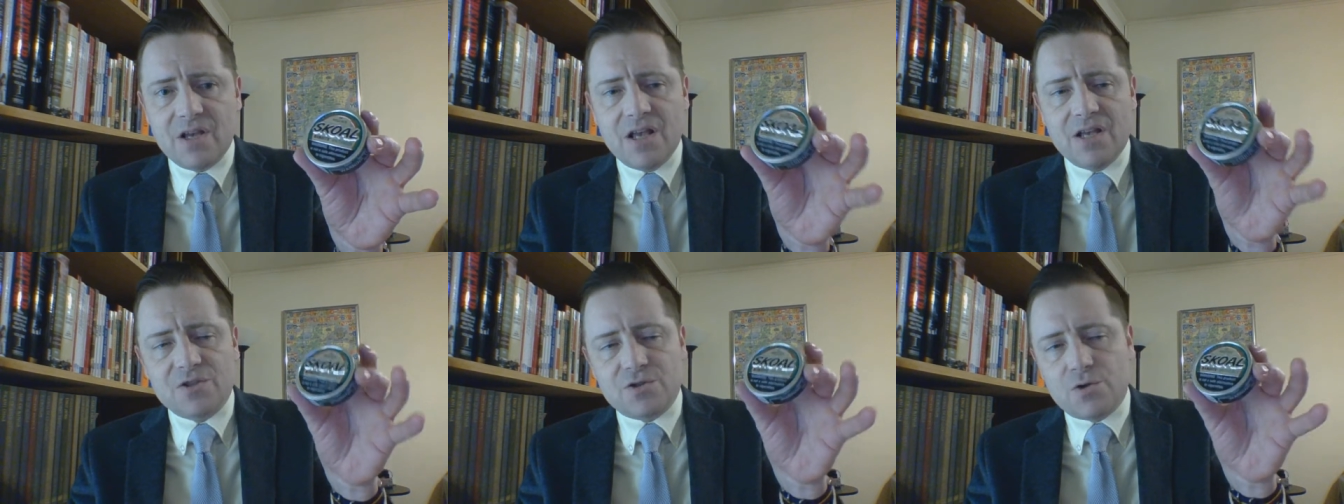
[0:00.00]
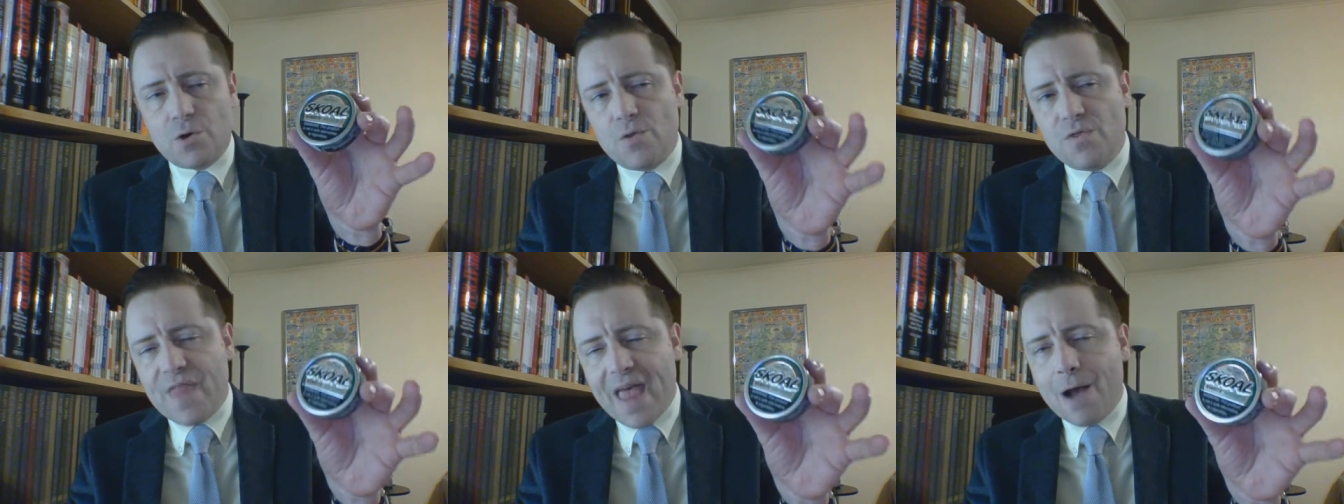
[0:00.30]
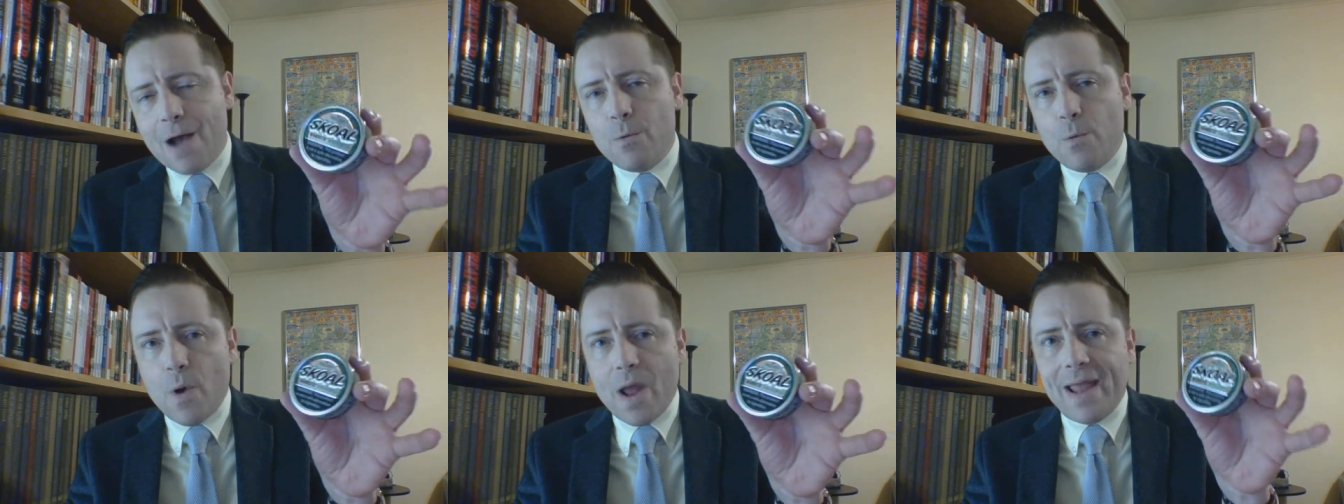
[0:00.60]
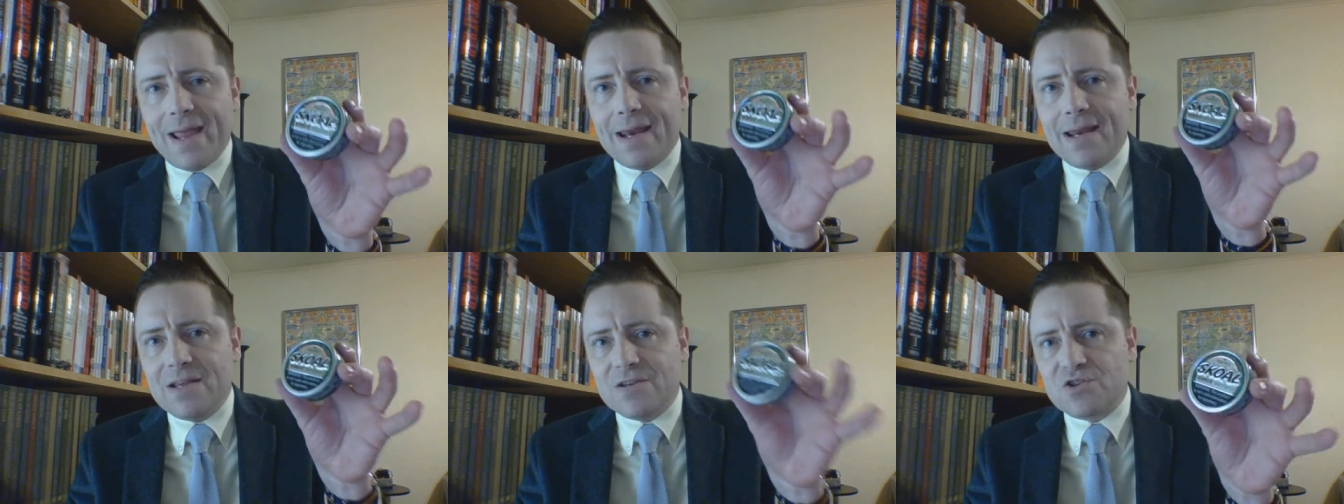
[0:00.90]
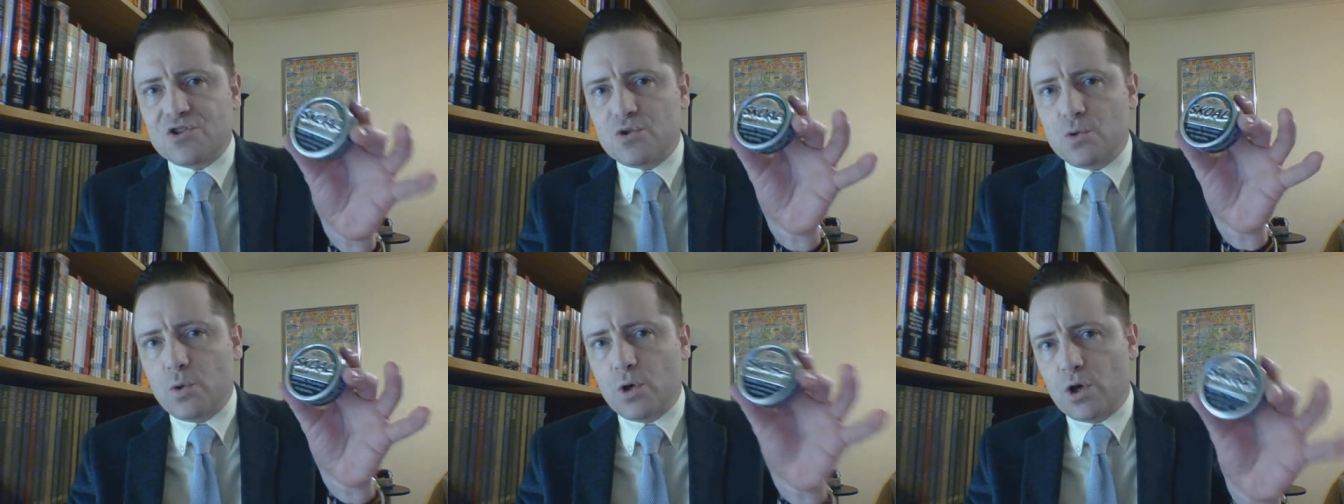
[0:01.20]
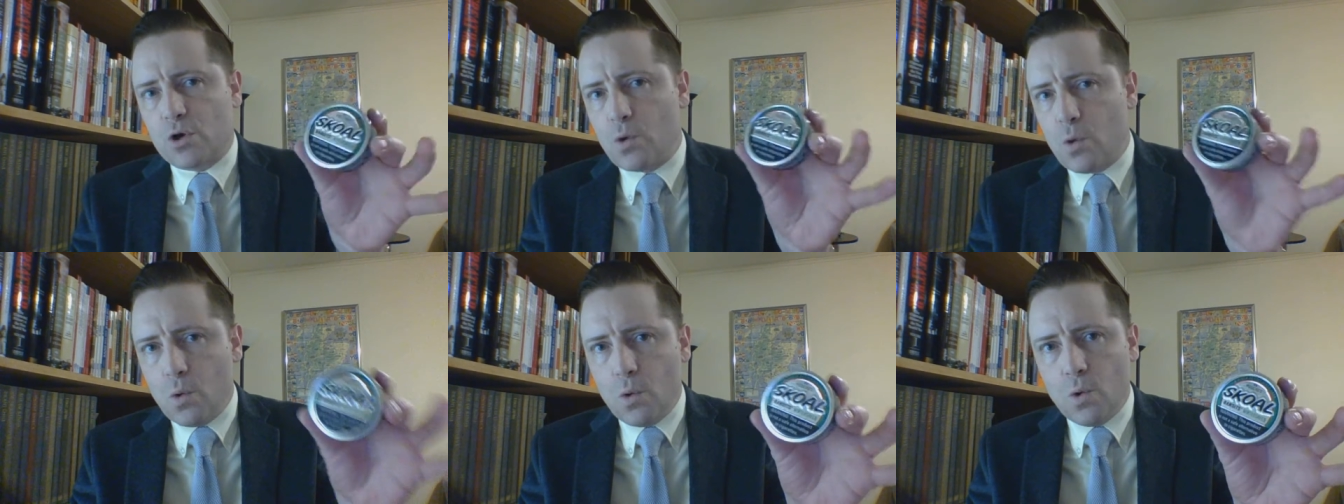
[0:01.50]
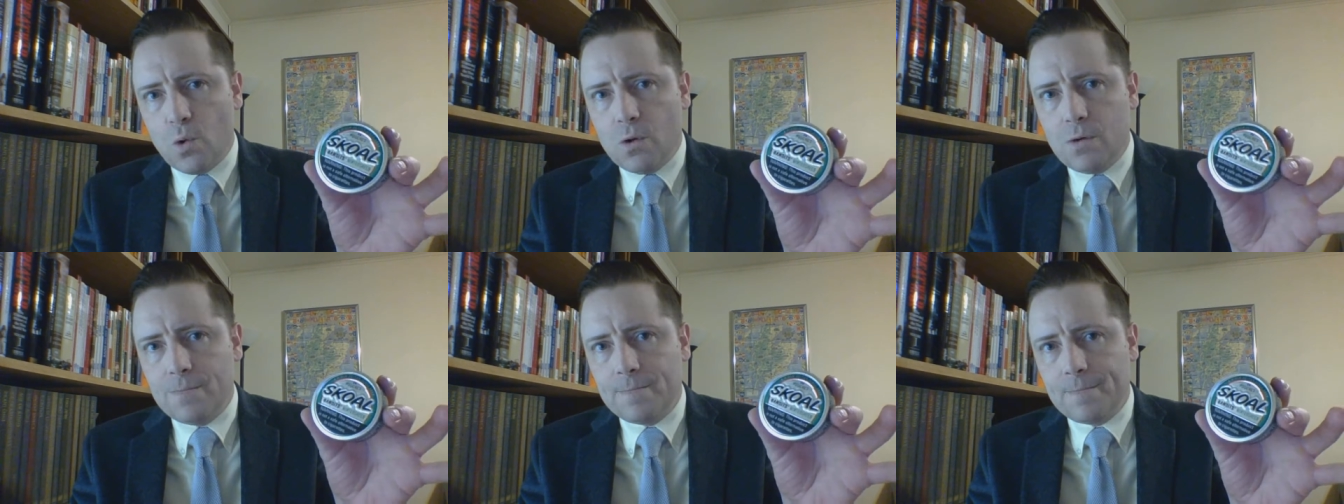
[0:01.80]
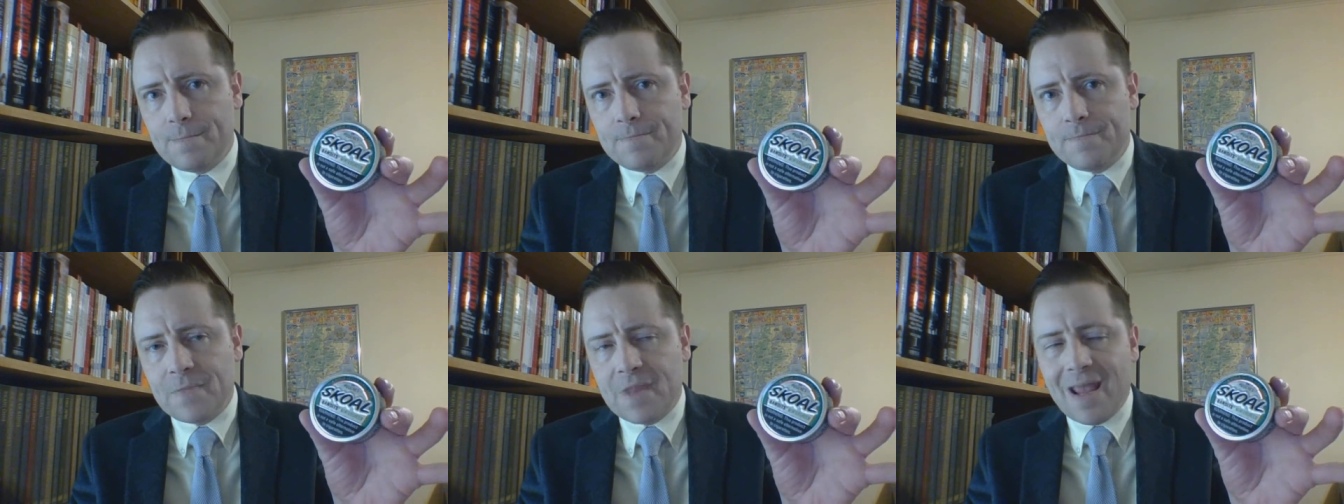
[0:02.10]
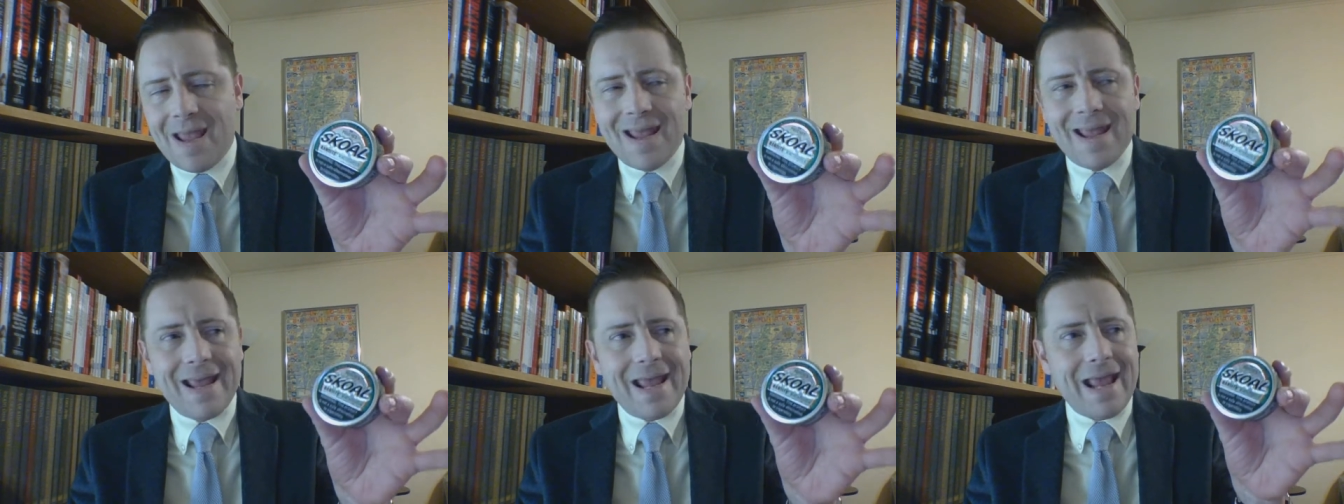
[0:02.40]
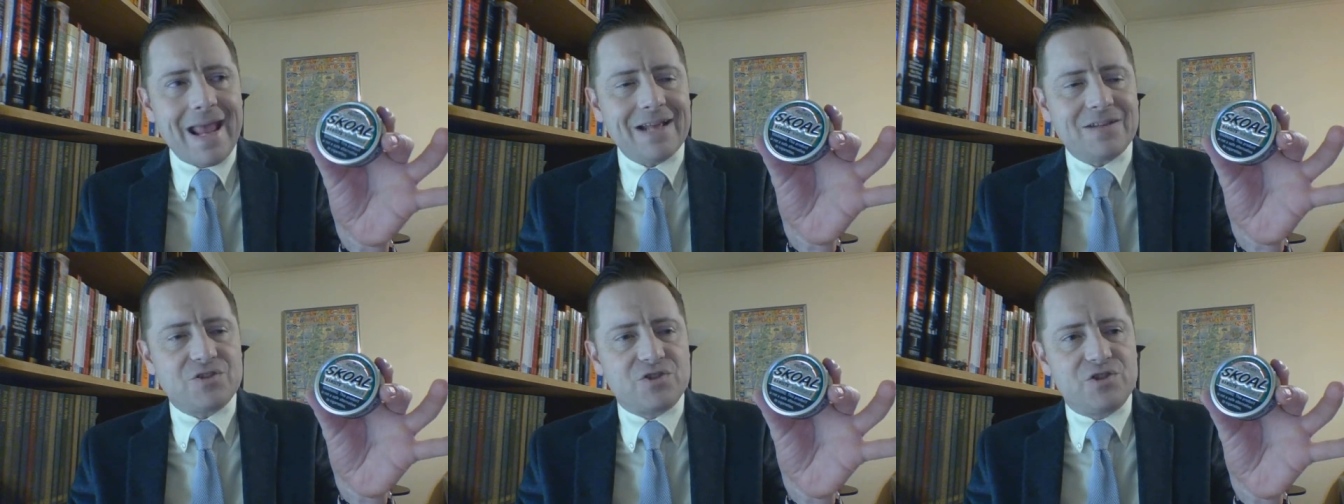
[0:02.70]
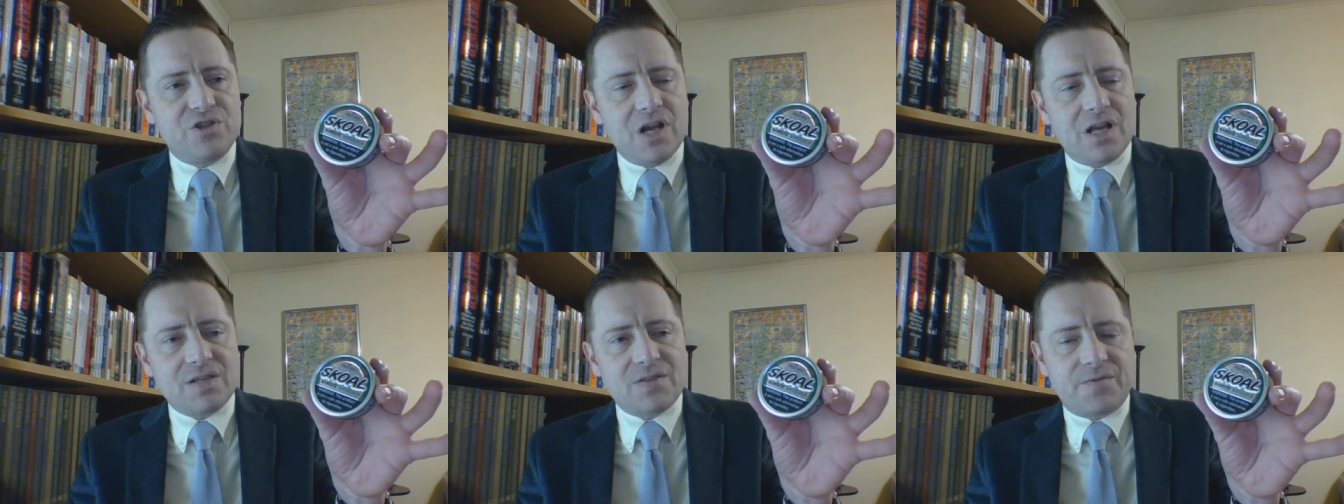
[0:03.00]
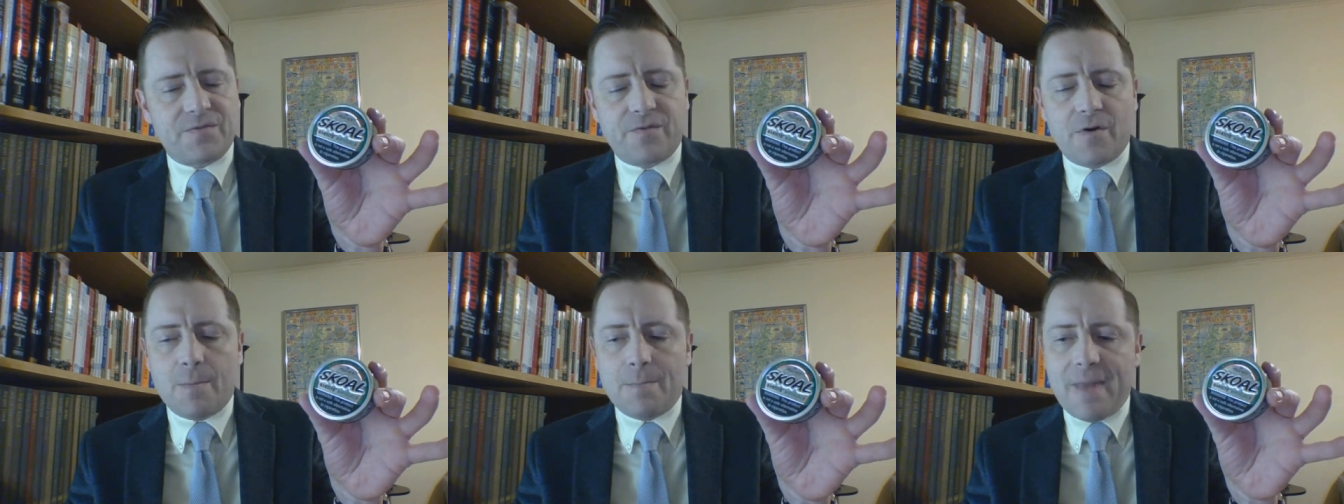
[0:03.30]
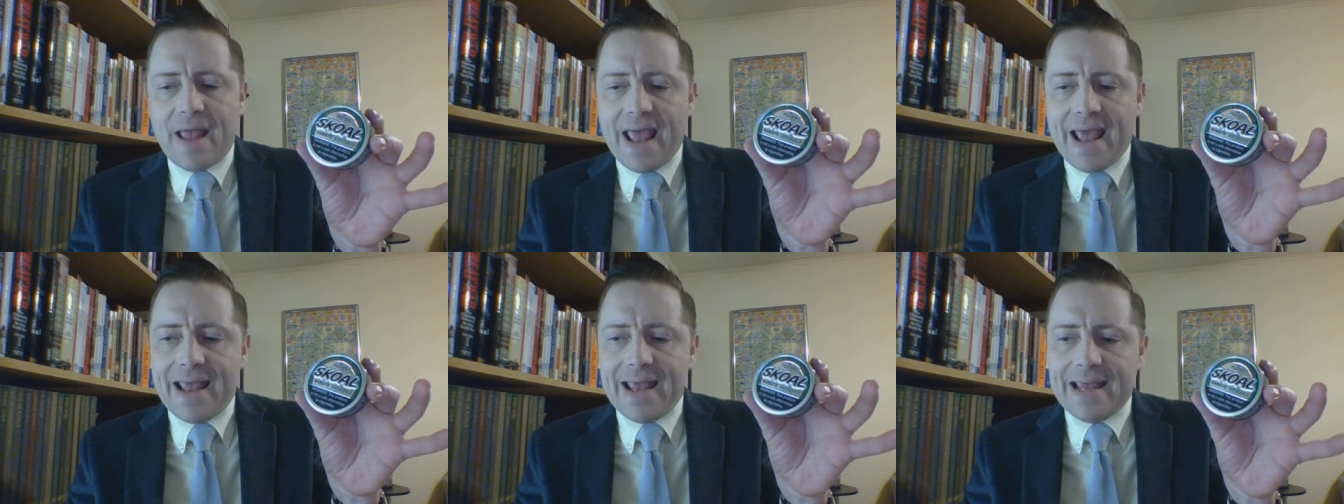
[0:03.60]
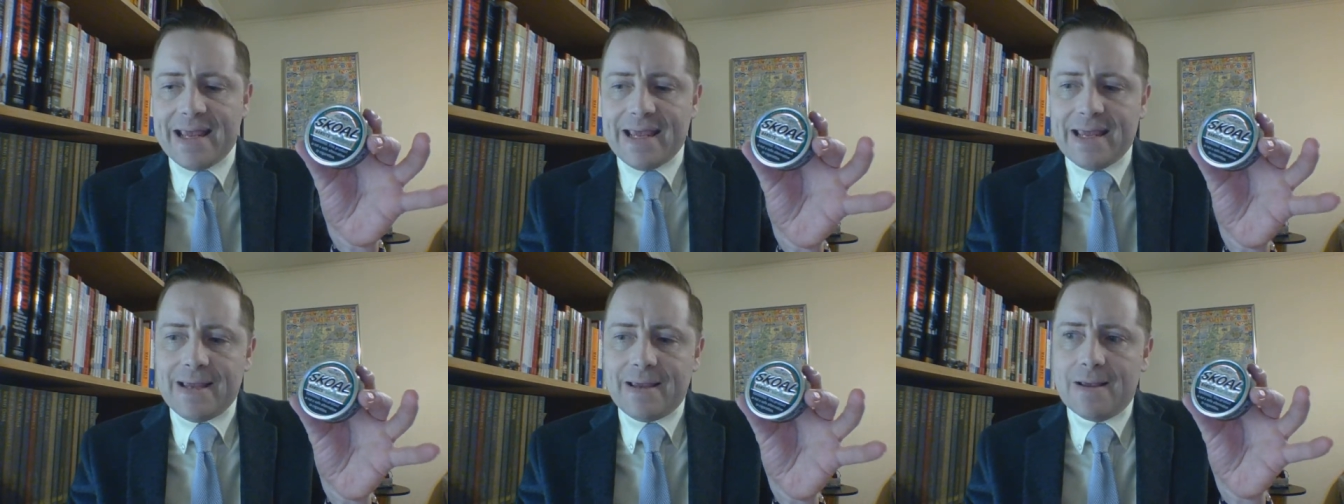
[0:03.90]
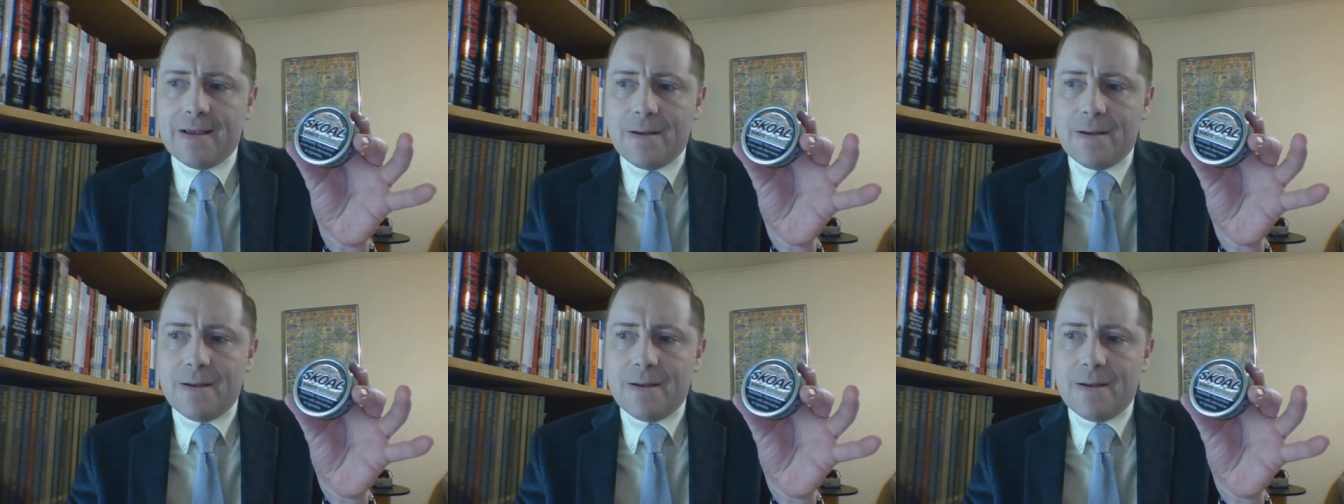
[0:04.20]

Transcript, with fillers: So in that way, it is sort of cool. It's just from a